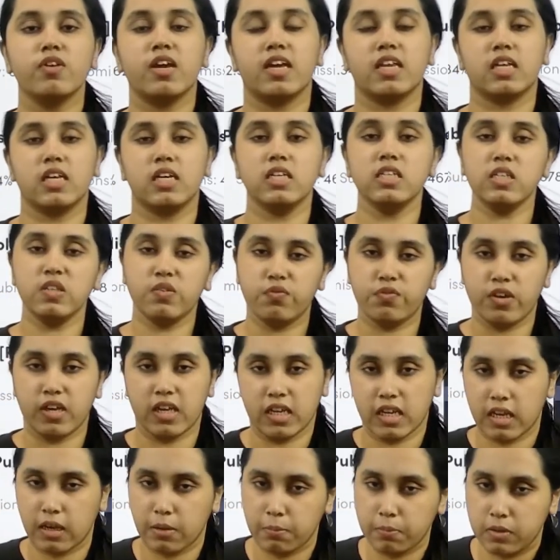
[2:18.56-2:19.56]
various
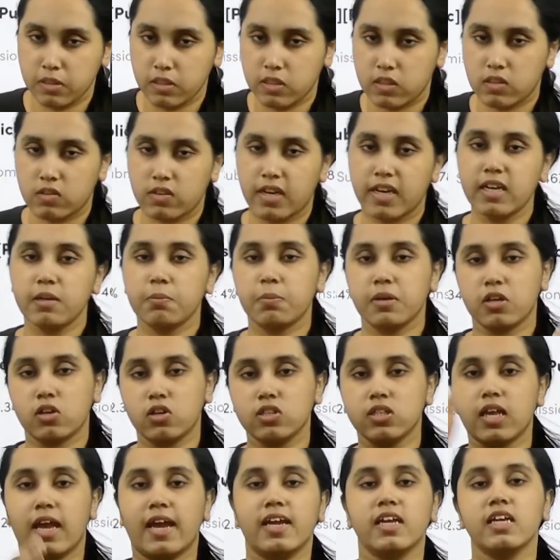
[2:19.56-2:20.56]
variables, right?
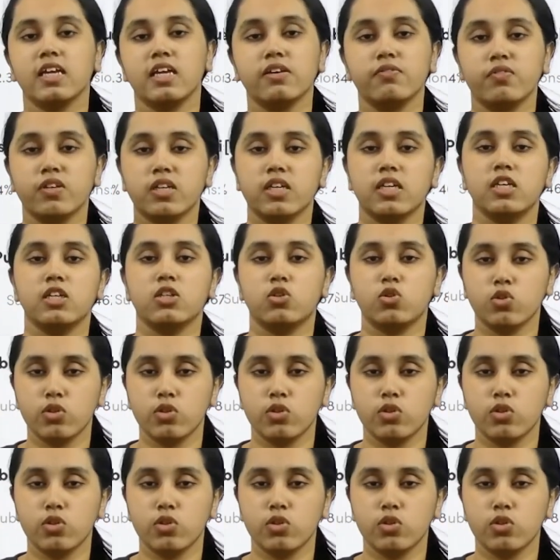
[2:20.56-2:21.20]
Because I even need to